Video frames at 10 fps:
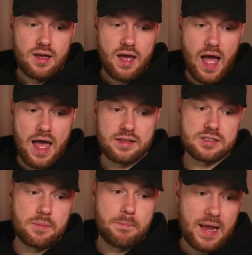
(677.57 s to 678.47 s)

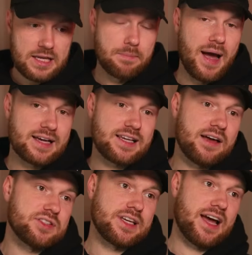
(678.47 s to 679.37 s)
and make Max have
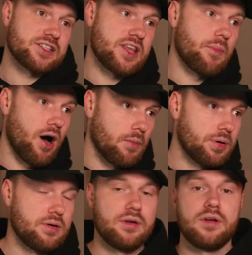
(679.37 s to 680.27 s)
to catch them up,
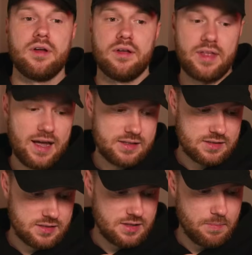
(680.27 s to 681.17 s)
that
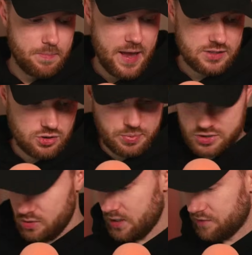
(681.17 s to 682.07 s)
is the best
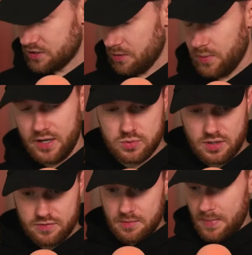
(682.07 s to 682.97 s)
opportunity for someone else
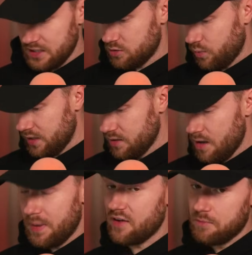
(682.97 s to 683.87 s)
other than Max to win.
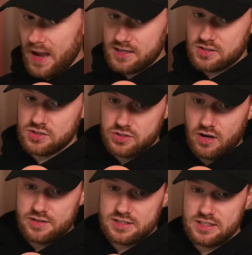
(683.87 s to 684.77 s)
But if Max can
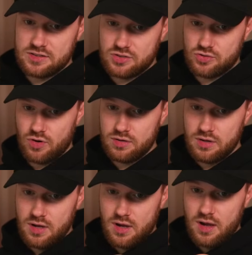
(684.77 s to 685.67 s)
start the season strong,
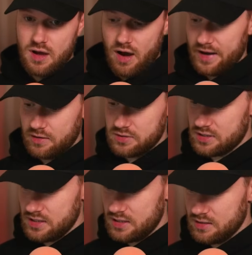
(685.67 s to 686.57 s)
I don't
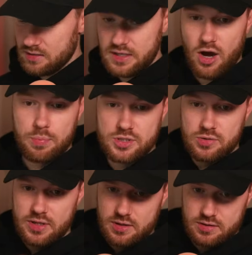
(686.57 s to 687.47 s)
see... Yeah,
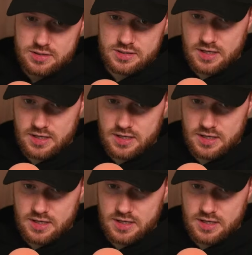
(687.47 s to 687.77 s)
opportunity cost, exactly